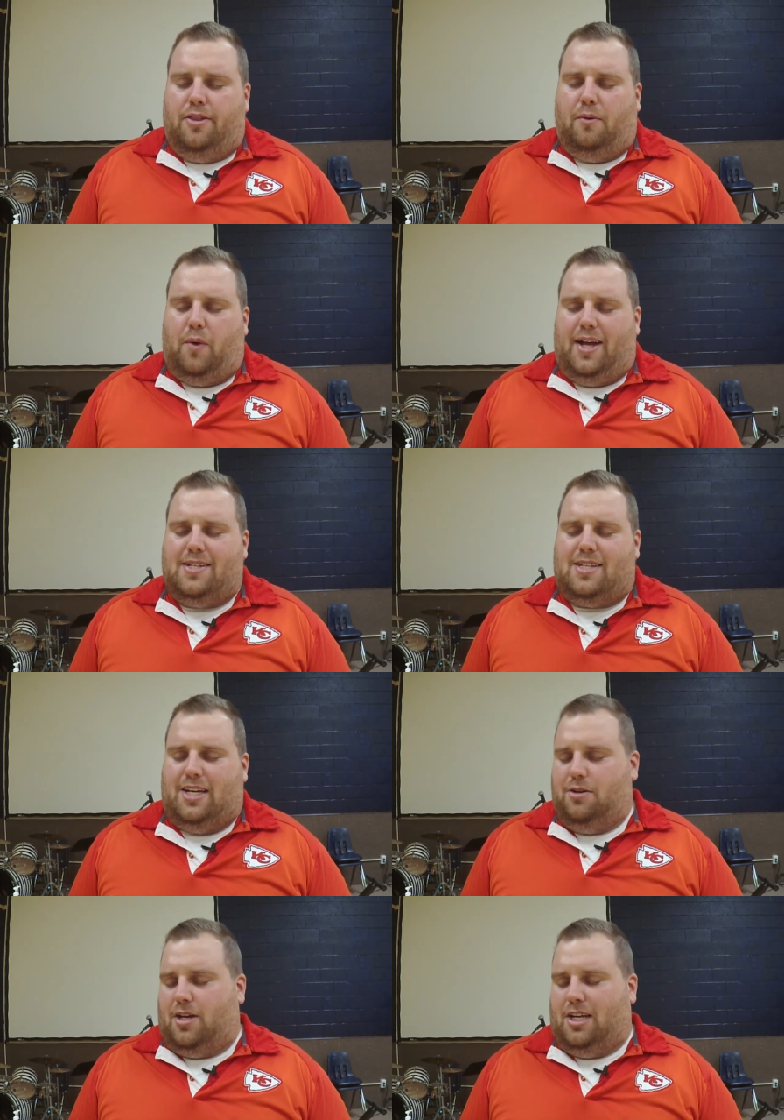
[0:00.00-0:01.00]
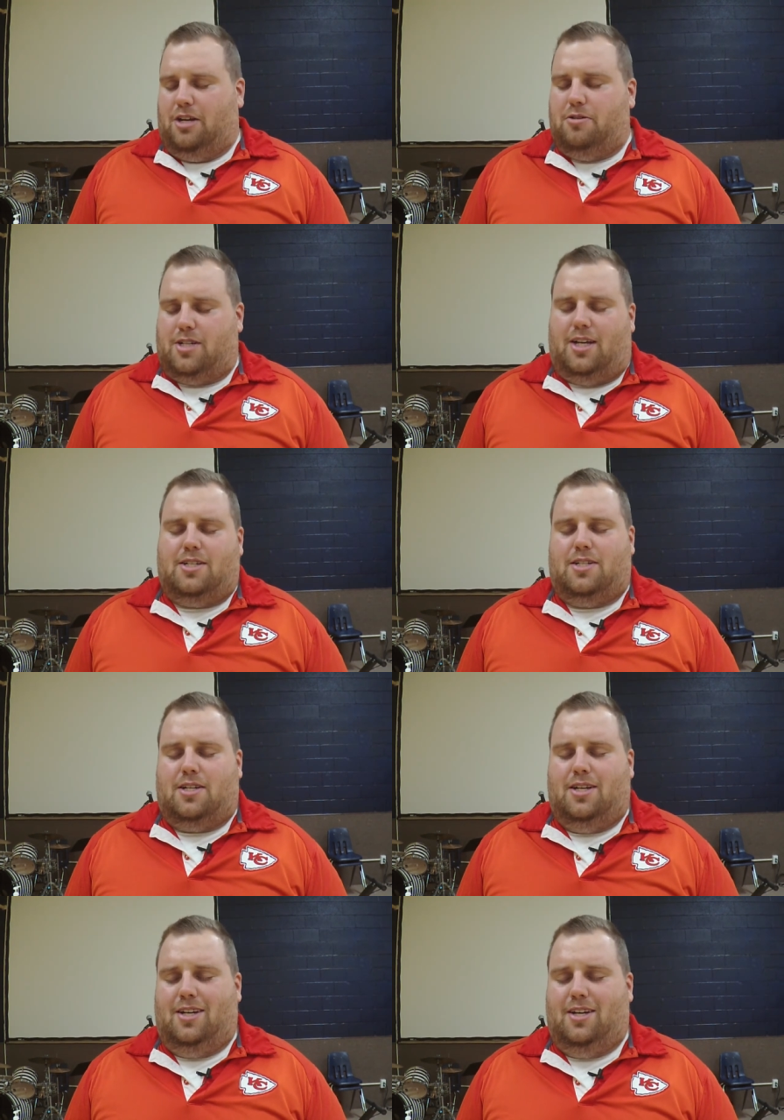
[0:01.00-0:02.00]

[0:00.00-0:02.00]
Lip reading: the ways that you can use us,